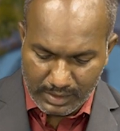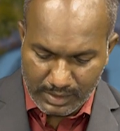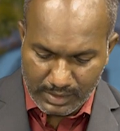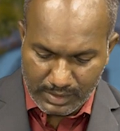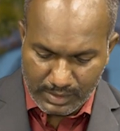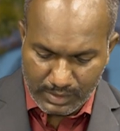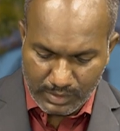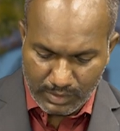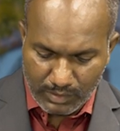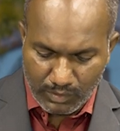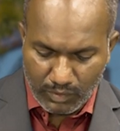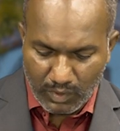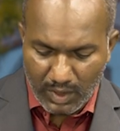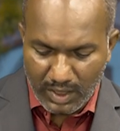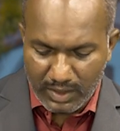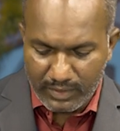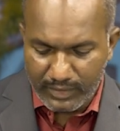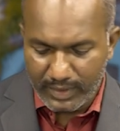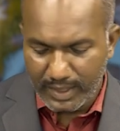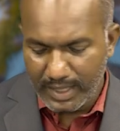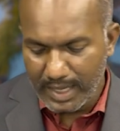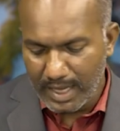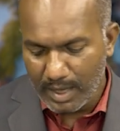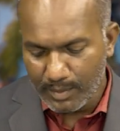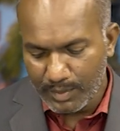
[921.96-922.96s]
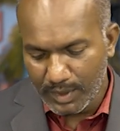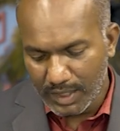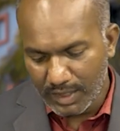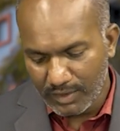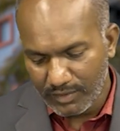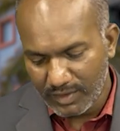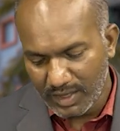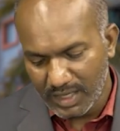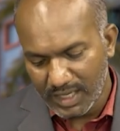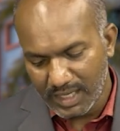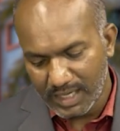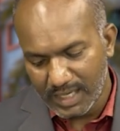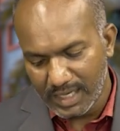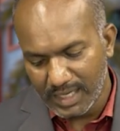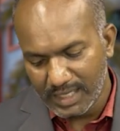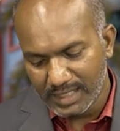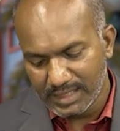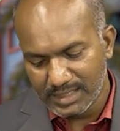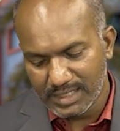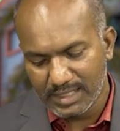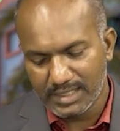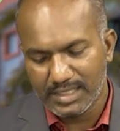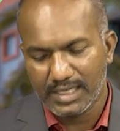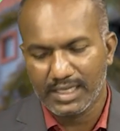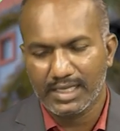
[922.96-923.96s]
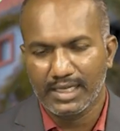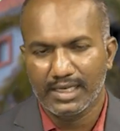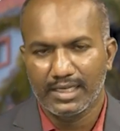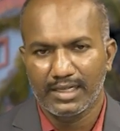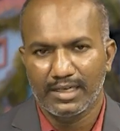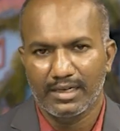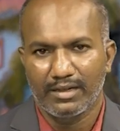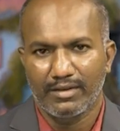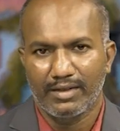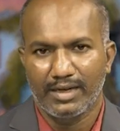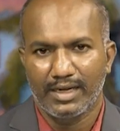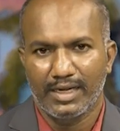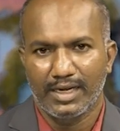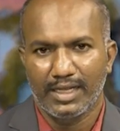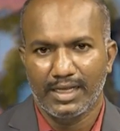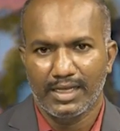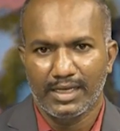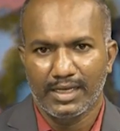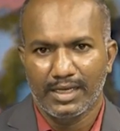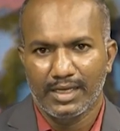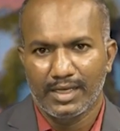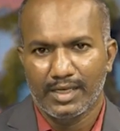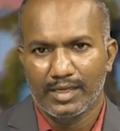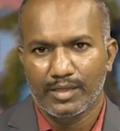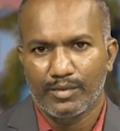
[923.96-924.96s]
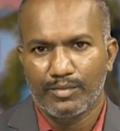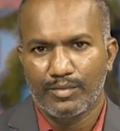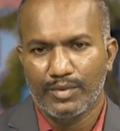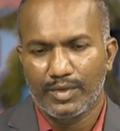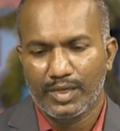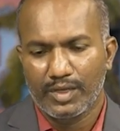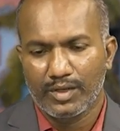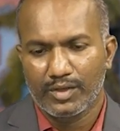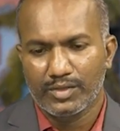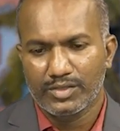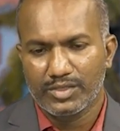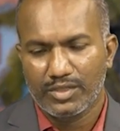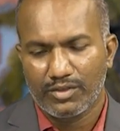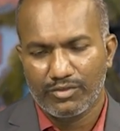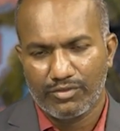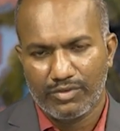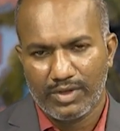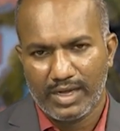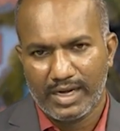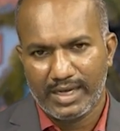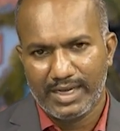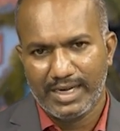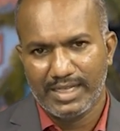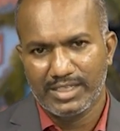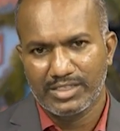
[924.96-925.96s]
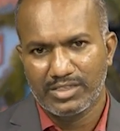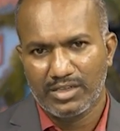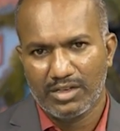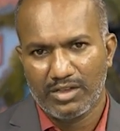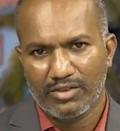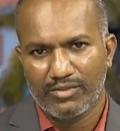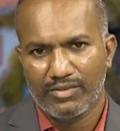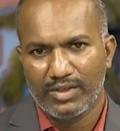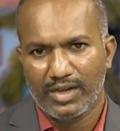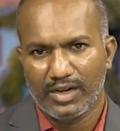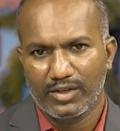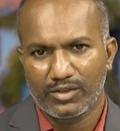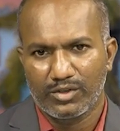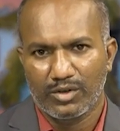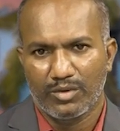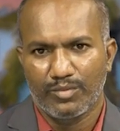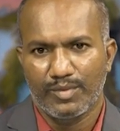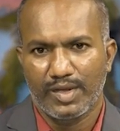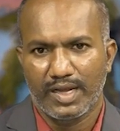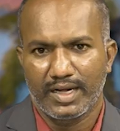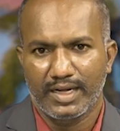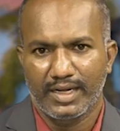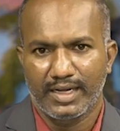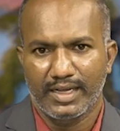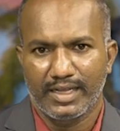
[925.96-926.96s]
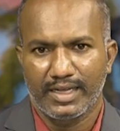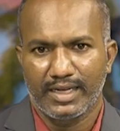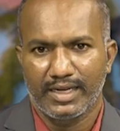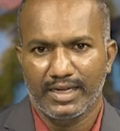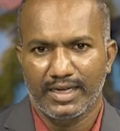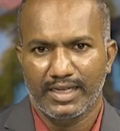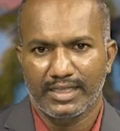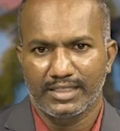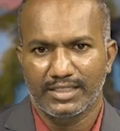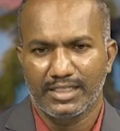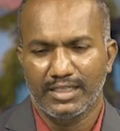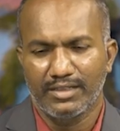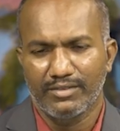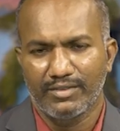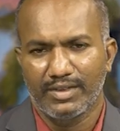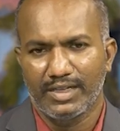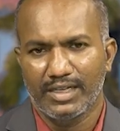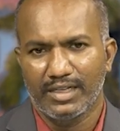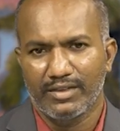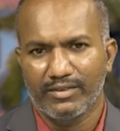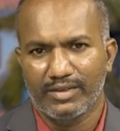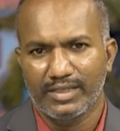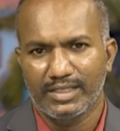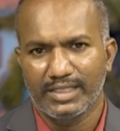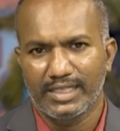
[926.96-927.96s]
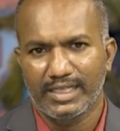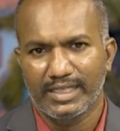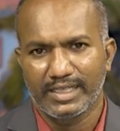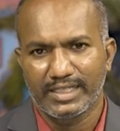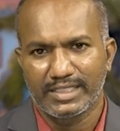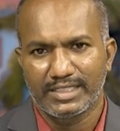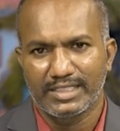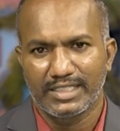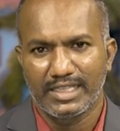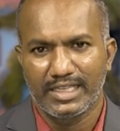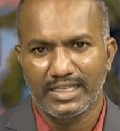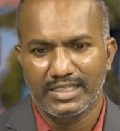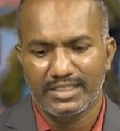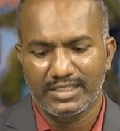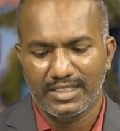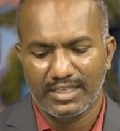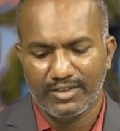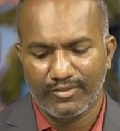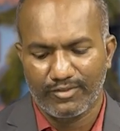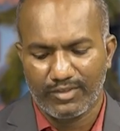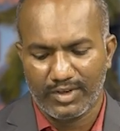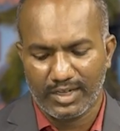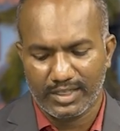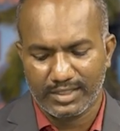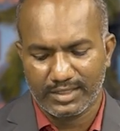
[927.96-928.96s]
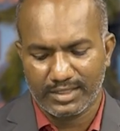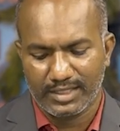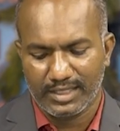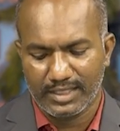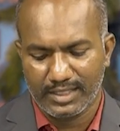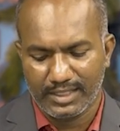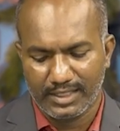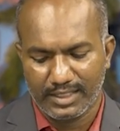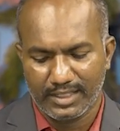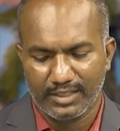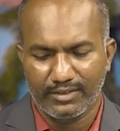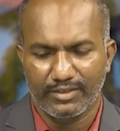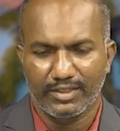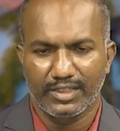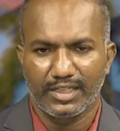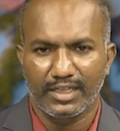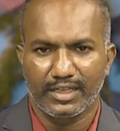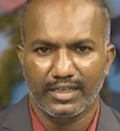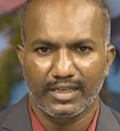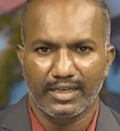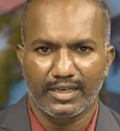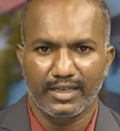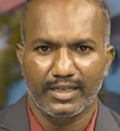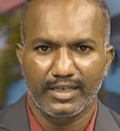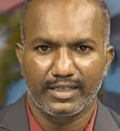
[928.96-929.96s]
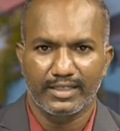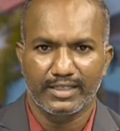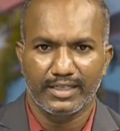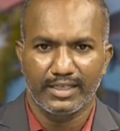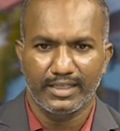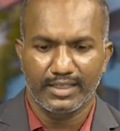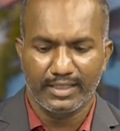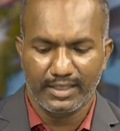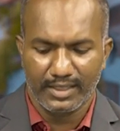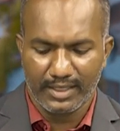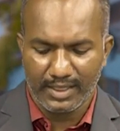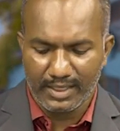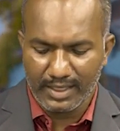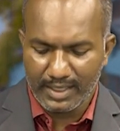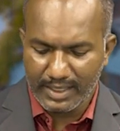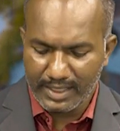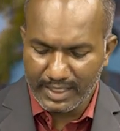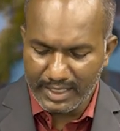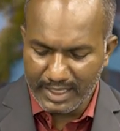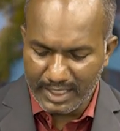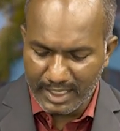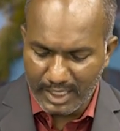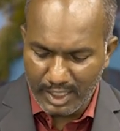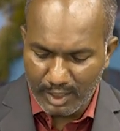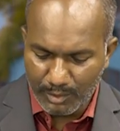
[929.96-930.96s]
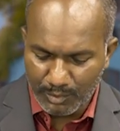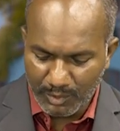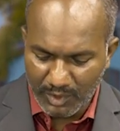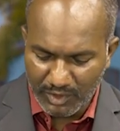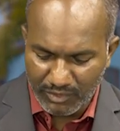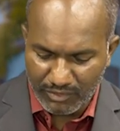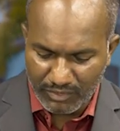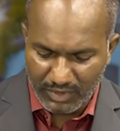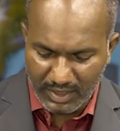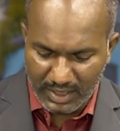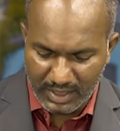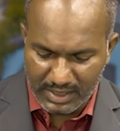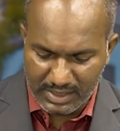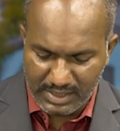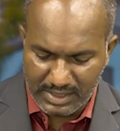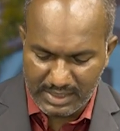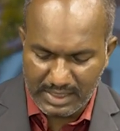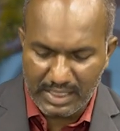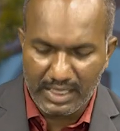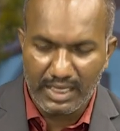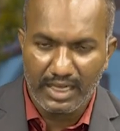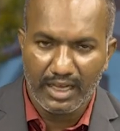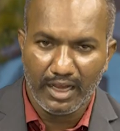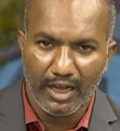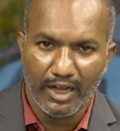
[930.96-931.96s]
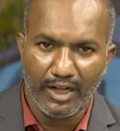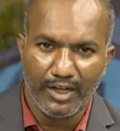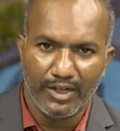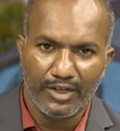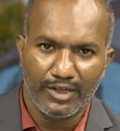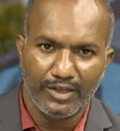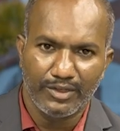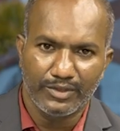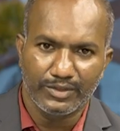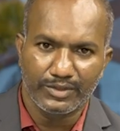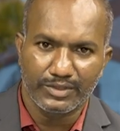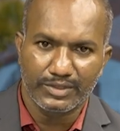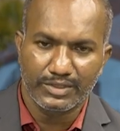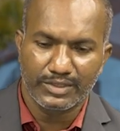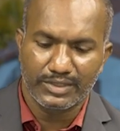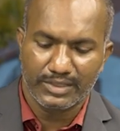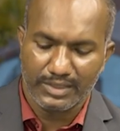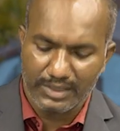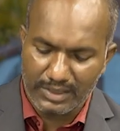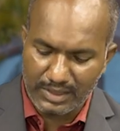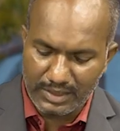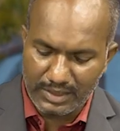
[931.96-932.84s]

So what will happen when it links the secondary winding? Because of Faraday's law of electromagnetic induction, whenever there is change in flux linking with the conductor, EMF is induced.